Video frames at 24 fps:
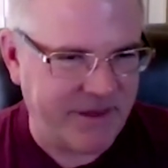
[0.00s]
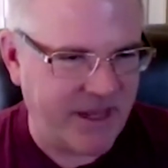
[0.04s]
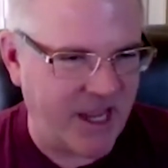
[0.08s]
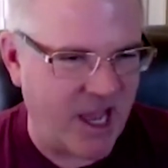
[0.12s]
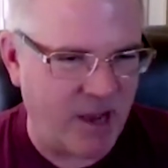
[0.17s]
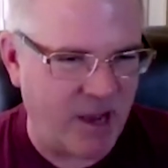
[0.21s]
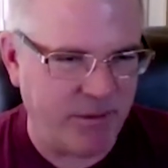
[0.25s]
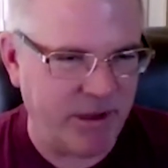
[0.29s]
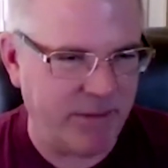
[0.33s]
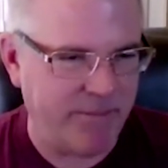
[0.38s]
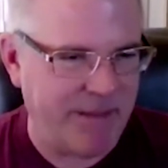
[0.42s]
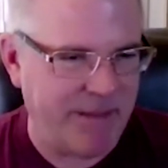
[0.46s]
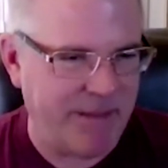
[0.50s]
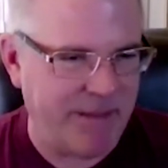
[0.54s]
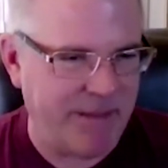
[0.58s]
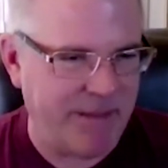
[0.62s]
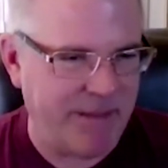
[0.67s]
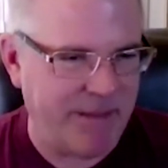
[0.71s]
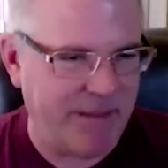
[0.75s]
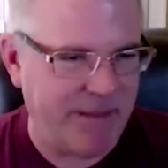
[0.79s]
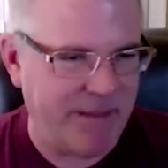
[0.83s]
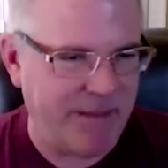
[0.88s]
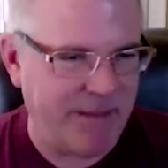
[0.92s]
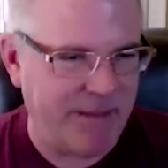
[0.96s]
I'll be
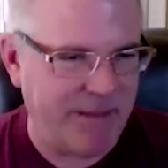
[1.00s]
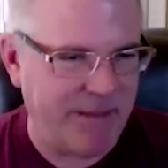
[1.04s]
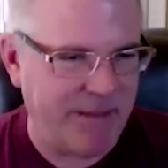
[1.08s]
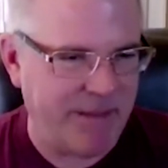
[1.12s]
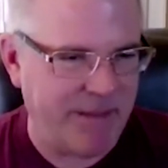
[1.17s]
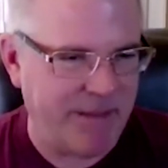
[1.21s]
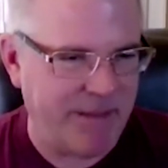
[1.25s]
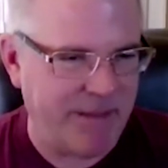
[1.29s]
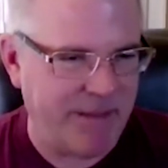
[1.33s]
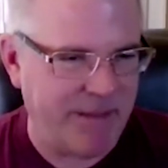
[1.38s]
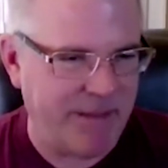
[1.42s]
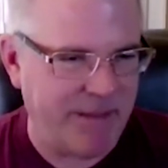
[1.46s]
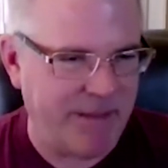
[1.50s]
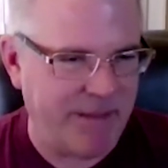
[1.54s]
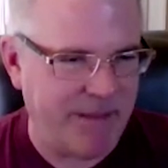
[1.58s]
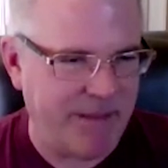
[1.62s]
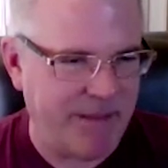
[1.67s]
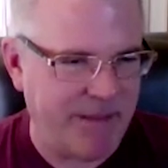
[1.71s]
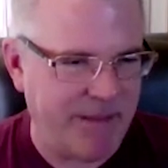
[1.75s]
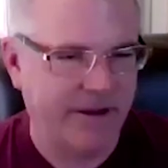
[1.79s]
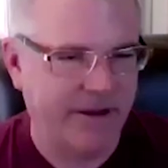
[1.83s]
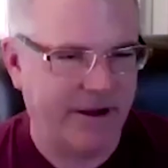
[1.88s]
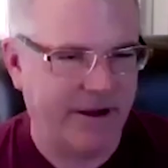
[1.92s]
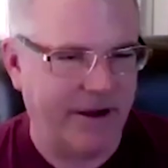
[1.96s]
back in business, right?
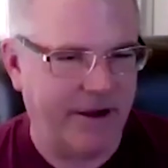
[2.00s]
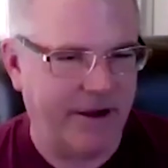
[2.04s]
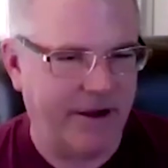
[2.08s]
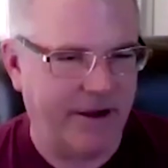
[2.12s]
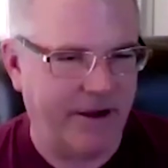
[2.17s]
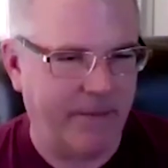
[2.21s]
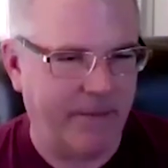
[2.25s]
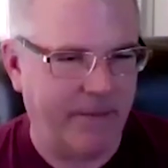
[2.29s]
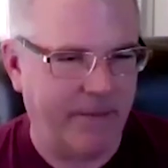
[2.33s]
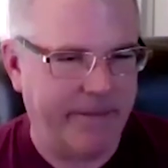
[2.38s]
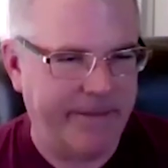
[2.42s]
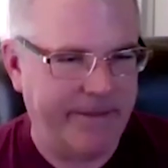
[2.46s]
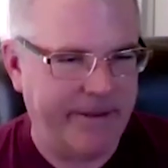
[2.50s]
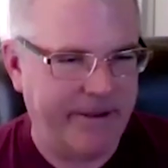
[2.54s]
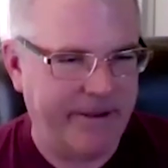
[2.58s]
Um,